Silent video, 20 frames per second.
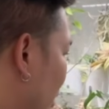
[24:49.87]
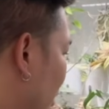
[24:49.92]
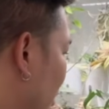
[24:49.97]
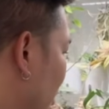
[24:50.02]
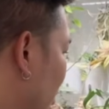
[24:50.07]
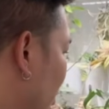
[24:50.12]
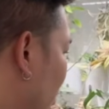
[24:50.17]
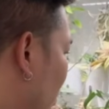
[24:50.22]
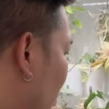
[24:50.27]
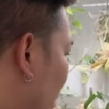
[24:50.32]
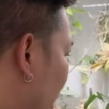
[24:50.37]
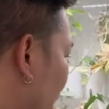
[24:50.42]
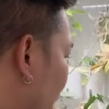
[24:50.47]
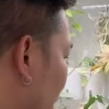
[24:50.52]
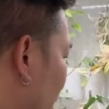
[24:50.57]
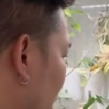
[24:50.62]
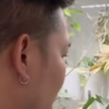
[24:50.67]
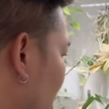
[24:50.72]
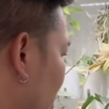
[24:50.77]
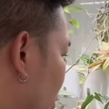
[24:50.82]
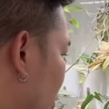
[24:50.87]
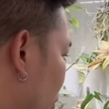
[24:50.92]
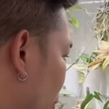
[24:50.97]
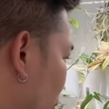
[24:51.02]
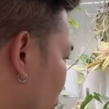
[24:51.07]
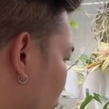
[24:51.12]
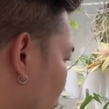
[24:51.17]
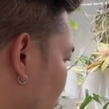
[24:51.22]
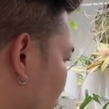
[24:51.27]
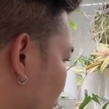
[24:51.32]
So what I need to
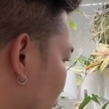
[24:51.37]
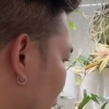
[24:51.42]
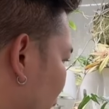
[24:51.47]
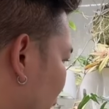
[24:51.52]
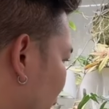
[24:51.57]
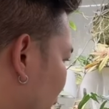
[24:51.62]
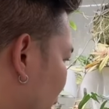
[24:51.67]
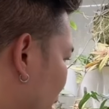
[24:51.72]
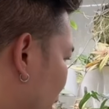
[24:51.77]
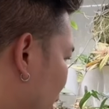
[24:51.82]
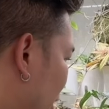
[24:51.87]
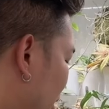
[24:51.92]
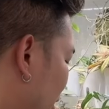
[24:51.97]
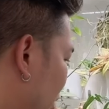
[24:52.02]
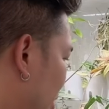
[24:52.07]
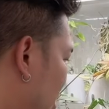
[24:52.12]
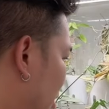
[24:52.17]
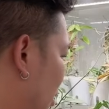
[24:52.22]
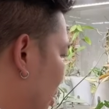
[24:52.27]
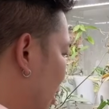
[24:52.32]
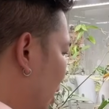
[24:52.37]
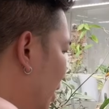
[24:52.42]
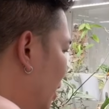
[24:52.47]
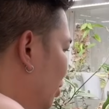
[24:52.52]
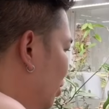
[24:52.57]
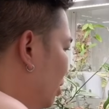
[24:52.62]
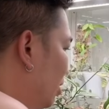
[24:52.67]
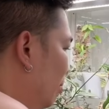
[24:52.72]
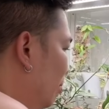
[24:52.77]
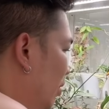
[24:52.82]
do is I
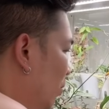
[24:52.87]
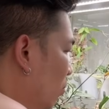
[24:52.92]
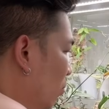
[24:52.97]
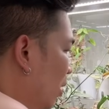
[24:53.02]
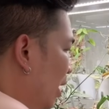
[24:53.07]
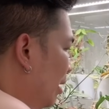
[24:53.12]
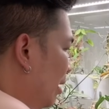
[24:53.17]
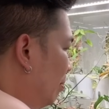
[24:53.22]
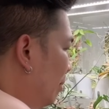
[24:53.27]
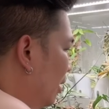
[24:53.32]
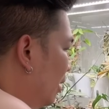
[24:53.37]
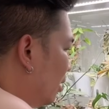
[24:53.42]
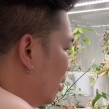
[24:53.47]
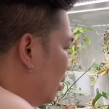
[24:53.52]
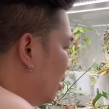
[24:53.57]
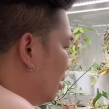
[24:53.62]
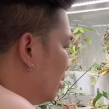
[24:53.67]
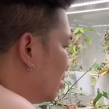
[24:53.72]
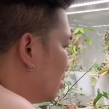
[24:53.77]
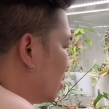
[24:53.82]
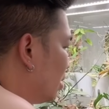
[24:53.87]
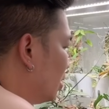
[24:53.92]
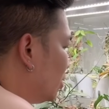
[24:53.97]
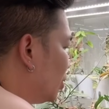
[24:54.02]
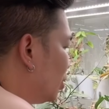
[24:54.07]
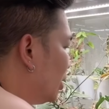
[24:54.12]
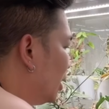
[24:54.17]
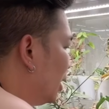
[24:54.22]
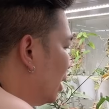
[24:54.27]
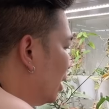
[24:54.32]
should be wiping these
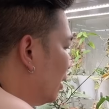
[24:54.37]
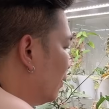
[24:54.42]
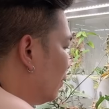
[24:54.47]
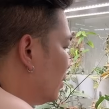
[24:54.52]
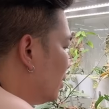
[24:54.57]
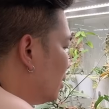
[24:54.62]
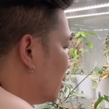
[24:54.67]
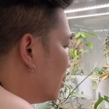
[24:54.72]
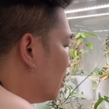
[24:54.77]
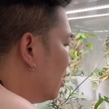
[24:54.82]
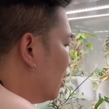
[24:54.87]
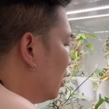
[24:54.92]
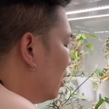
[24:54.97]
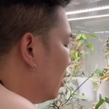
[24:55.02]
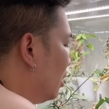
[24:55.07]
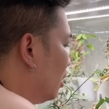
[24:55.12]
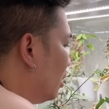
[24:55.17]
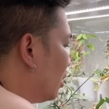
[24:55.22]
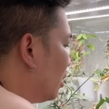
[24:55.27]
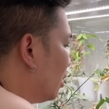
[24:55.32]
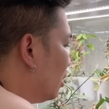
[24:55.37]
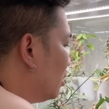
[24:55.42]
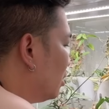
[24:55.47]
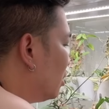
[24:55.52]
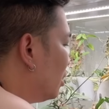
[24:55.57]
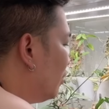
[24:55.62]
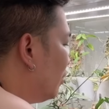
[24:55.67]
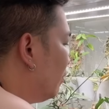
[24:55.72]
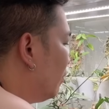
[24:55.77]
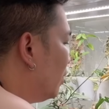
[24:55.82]
shelves because
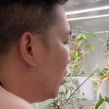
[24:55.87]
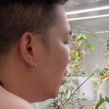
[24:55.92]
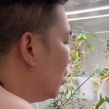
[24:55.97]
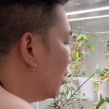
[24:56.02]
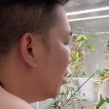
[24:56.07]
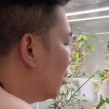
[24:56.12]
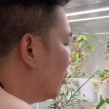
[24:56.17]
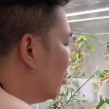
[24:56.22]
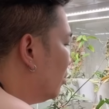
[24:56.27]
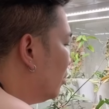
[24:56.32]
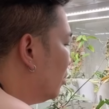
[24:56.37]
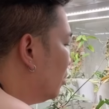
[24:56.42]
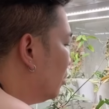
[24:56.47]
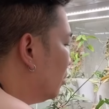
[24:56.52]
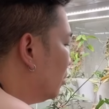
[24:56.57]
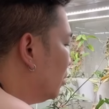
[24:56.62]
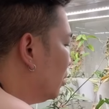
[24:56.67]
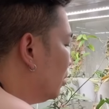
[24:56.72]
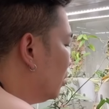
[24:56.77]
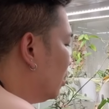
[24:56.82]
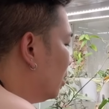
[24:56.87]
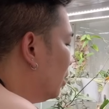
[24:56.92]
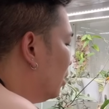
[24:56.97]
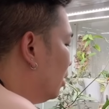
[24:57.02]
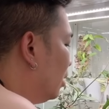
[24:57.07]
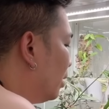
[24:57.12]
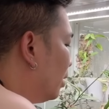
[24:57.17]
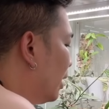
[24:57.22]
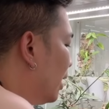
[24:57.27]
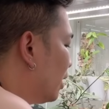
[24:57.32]
if not mold,
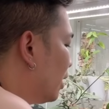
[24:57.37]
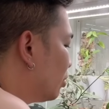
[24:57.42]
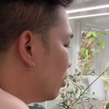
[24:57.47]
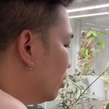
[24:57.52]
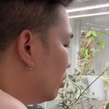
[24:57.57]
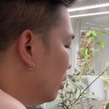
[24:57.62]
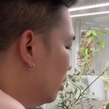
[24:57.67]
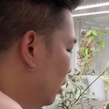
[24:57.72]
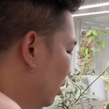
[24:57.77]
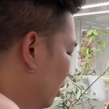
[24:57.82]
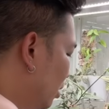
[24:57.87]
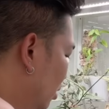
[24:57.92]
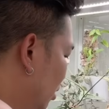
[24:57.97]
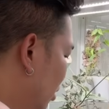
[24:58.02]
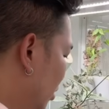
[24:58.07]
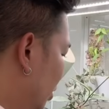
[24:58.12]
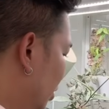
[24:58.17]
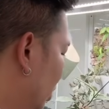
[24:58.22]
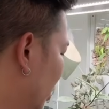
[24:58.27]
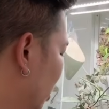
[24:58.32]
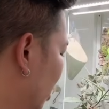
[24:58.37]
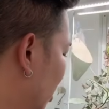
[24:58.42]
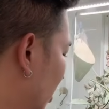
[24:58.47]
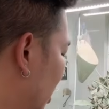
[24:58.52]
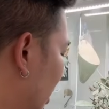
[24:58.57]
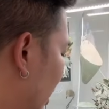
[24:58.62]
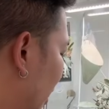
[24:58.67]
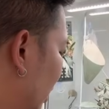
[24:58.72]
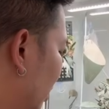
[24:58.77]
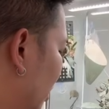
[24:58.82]
they're actually just
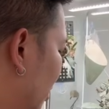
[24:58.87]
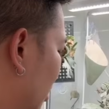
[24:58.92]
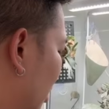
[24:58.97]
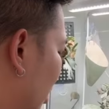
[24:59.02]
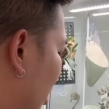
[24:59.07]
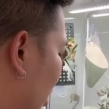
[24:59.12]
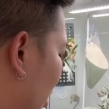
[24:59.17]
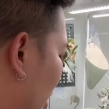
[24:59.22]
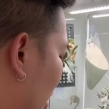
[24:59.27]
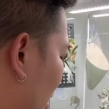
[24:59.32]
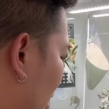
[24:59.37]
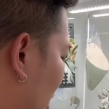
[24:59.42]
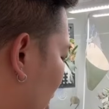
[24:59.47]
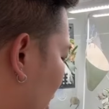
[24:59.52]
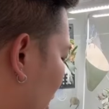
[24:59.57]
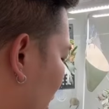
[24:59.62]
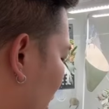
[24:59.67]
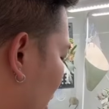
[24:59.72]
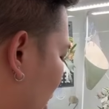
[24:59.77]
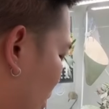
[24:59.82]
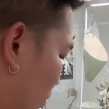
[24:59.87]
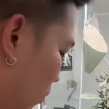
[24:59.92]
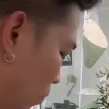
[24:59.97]
dust and